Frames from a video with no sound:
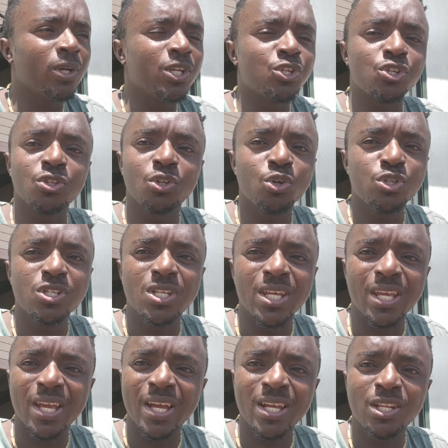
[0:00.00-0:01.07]
is not
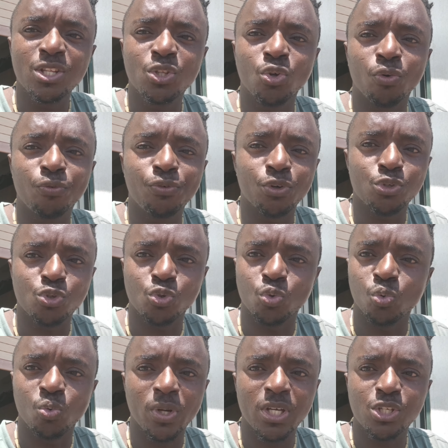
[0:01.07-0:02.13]
the end of your
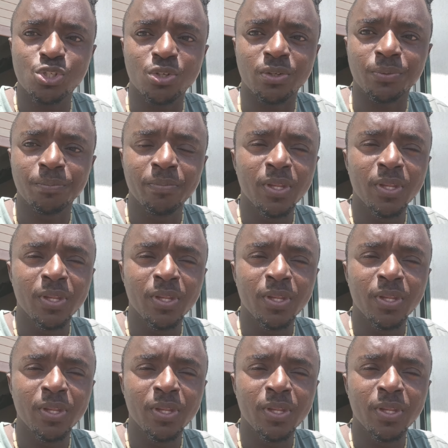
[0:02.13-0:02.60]
situation.